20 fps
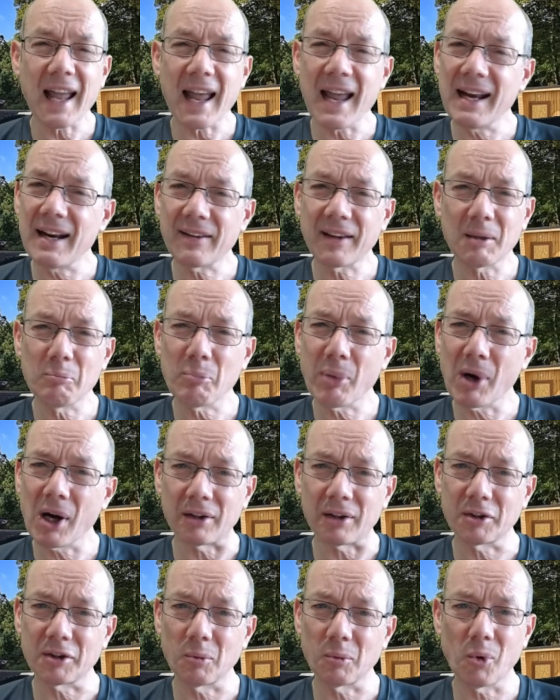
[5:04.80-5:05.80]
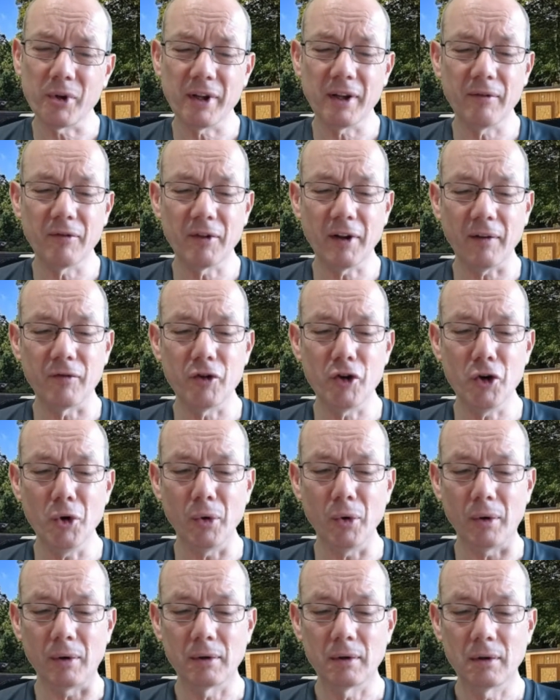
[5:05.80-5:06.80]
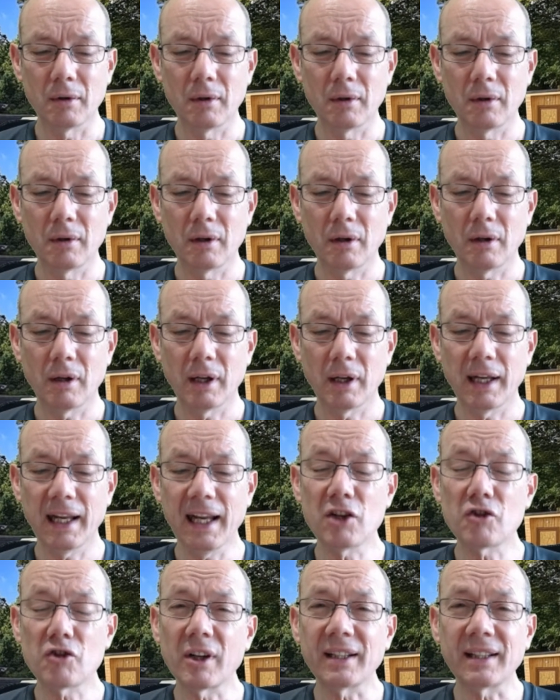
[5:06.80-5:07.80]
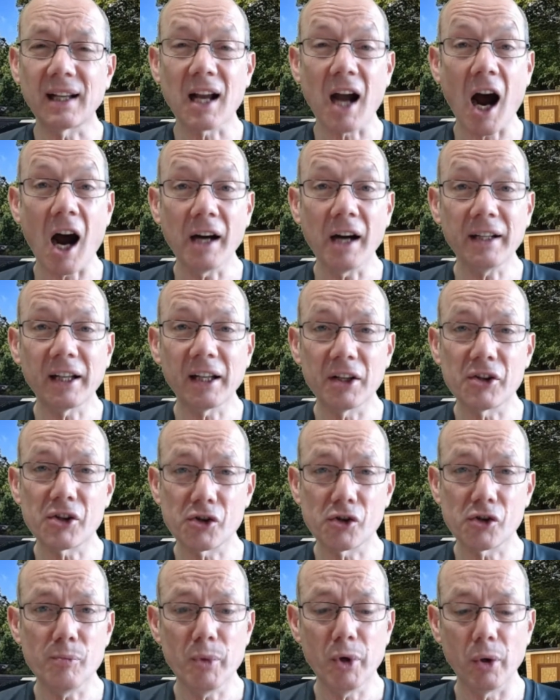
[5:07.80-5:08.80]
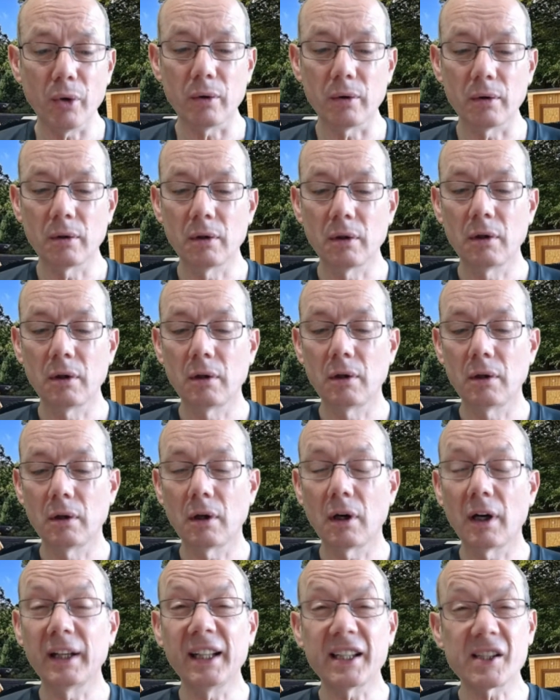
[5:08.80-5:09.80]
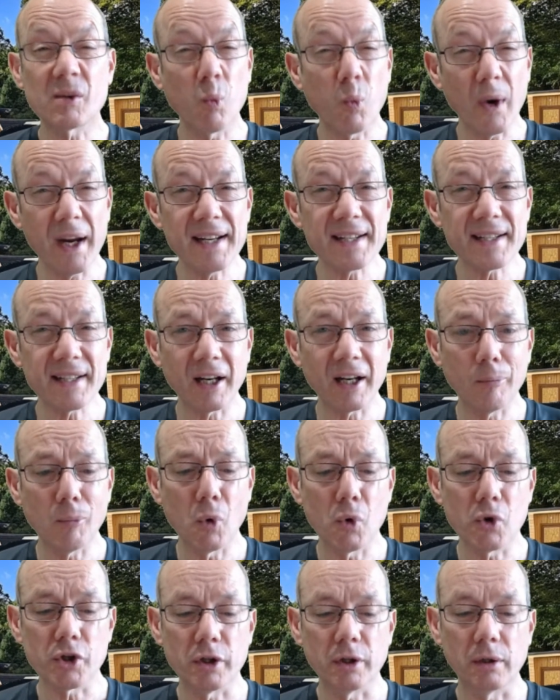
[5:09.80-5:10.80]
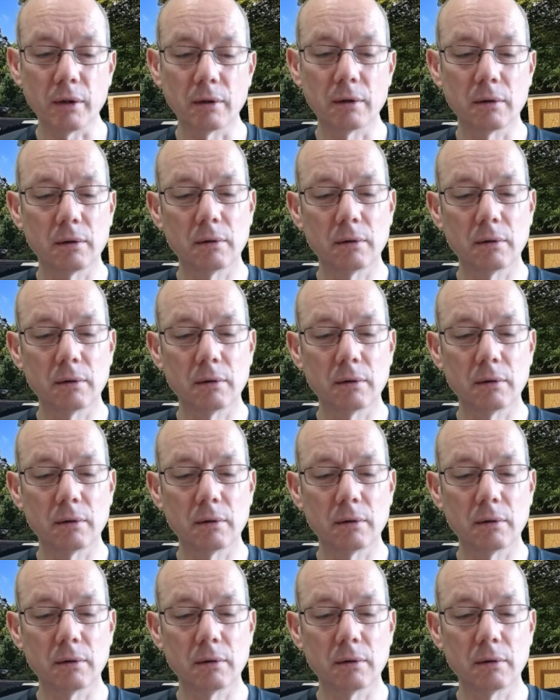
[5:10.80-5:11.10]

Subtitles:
anything back to what they've given you. Hatred can consume you, and it's wasted emotion.